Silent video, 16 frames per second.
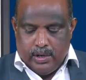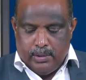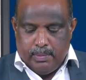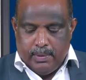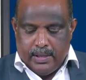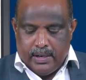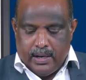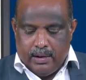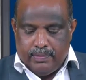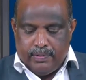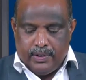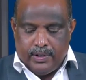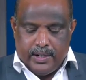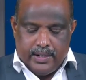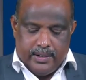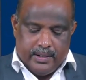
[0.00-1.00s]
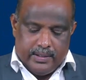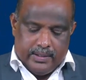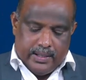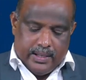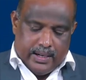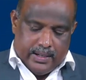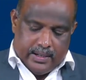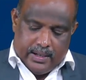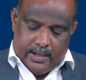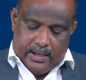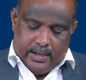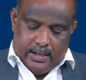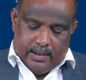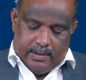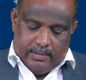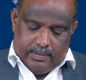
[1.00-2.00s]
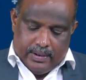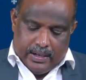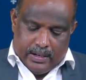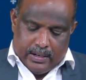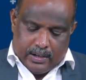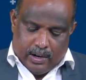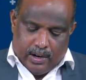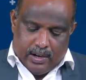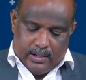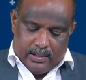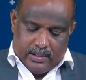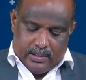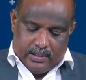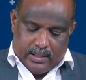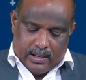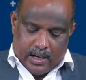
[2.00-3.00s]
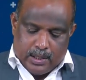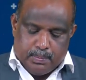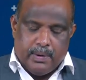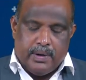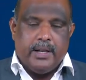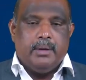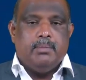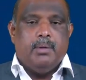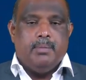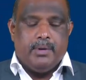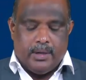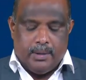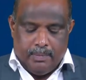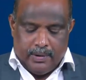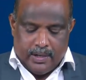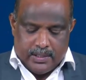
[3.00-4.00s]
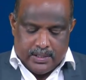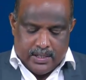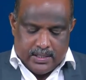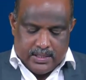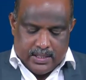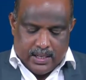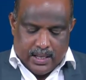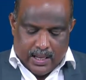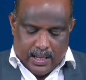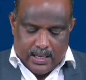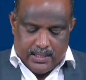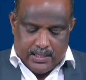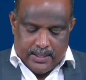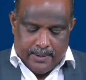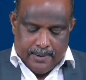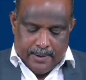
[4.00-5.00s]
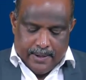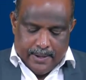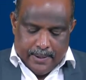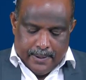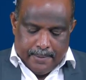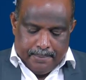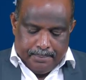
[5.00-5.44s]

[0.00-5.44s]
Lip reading: If it is going to be a real fluid, then we will call the corresponding momentum equations as